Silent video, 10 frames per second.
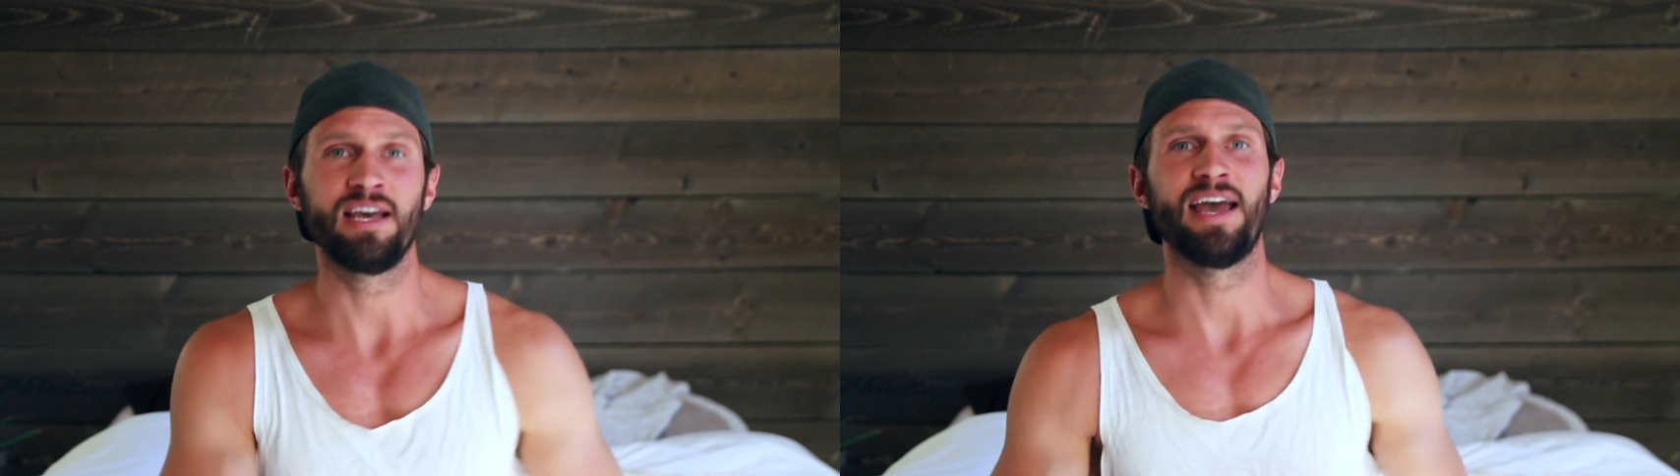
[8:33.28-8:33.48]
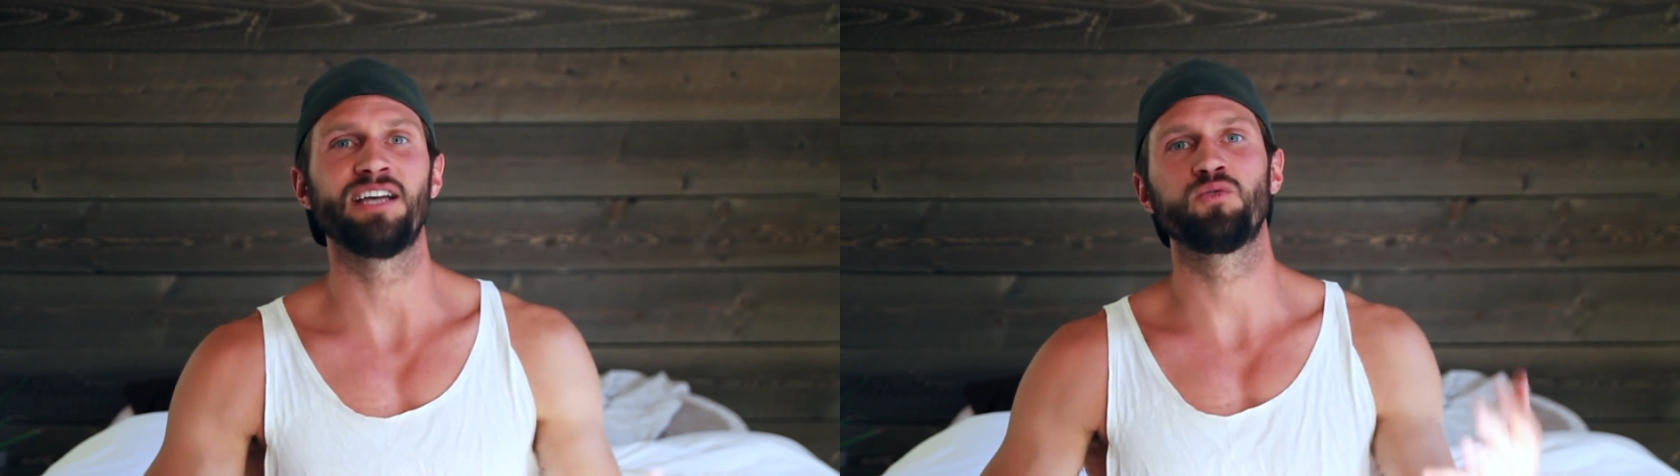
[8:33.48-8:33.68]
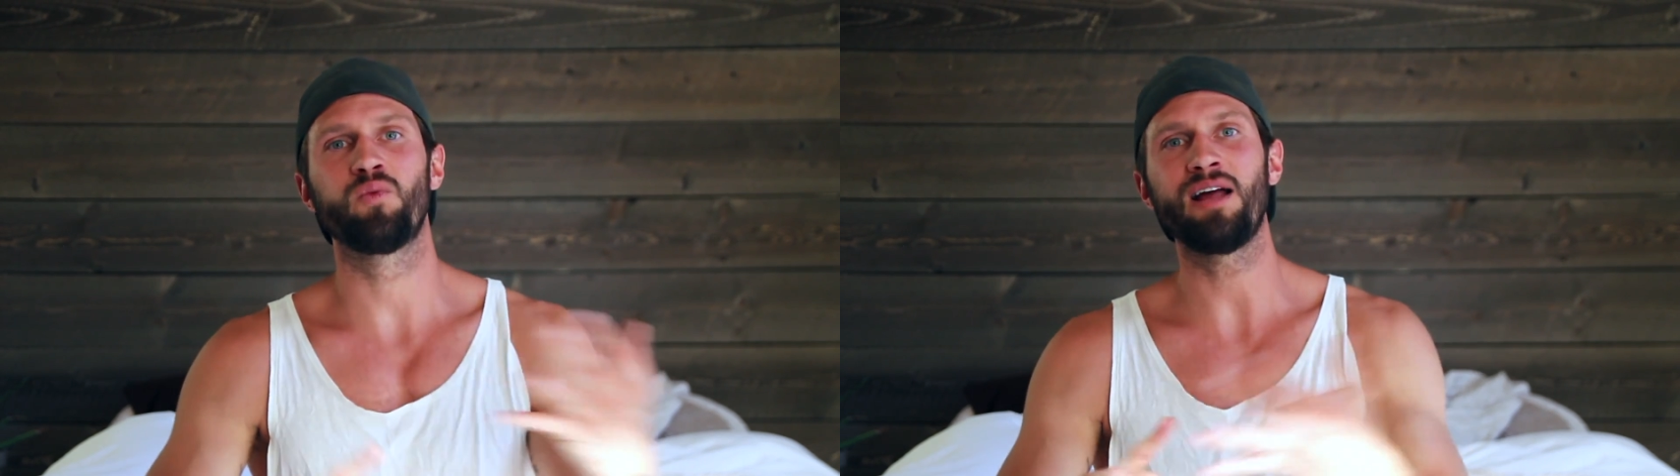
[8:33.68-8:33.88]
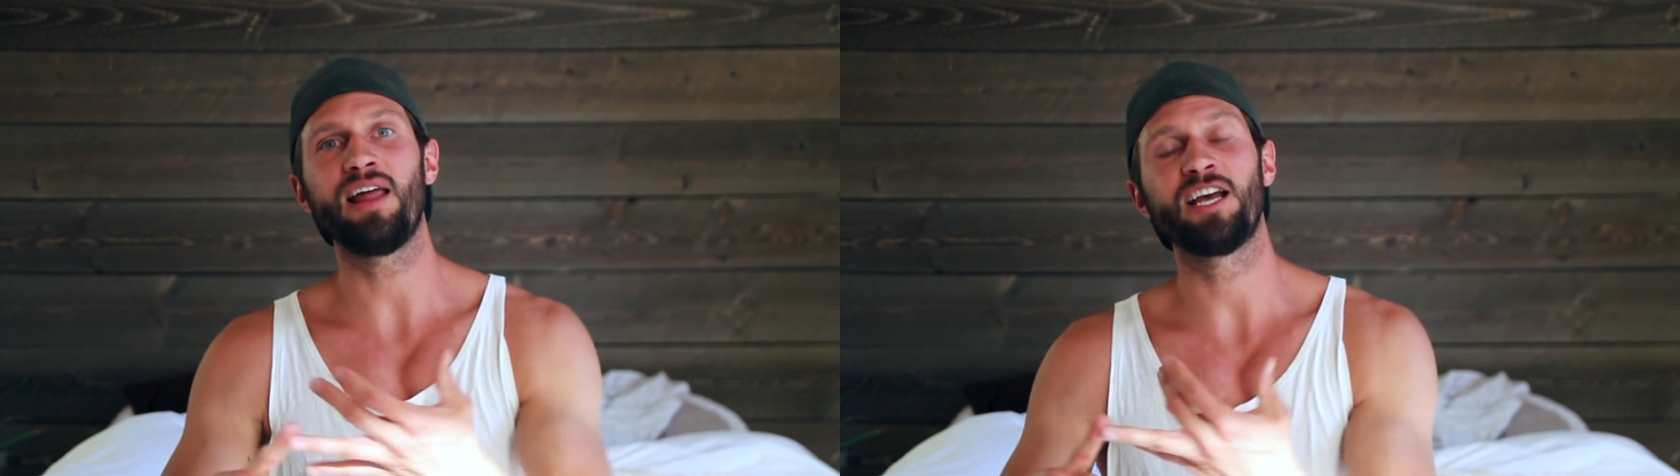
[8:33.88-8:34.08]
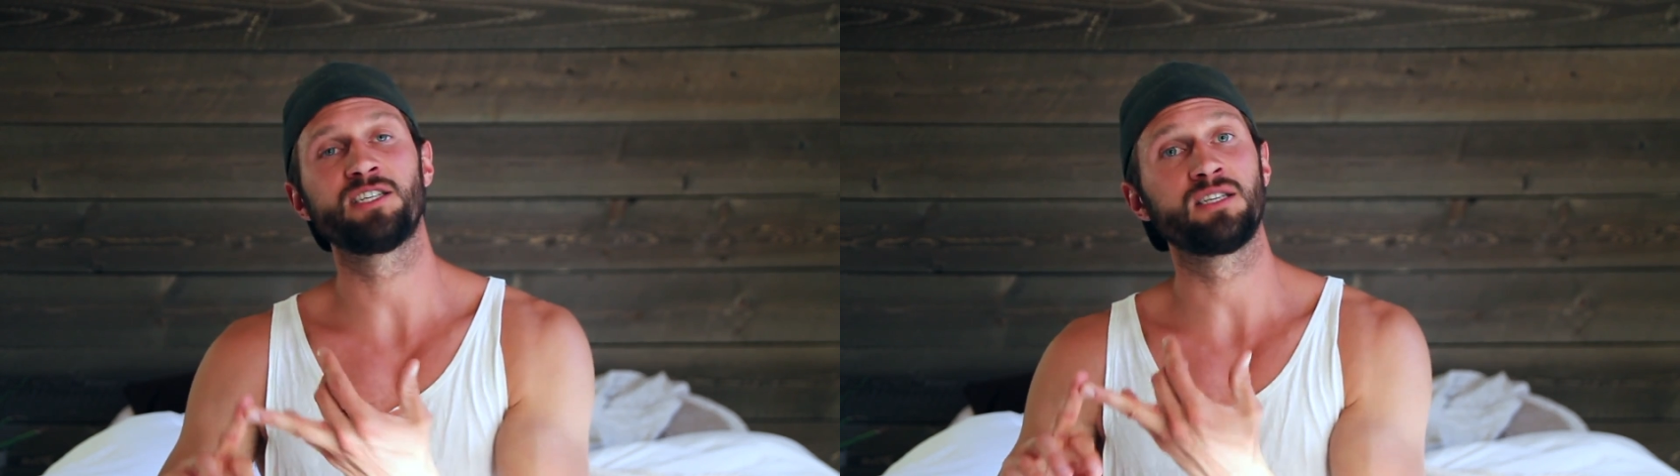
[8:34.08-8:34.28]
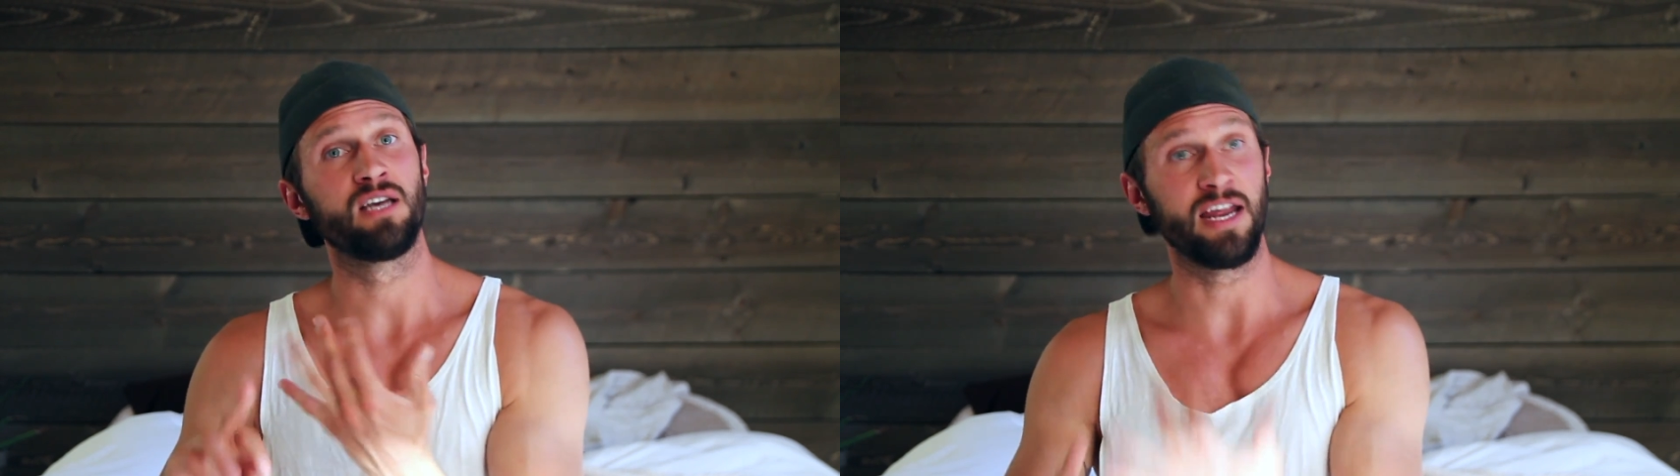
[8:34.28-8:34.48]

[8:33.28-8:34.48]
as well as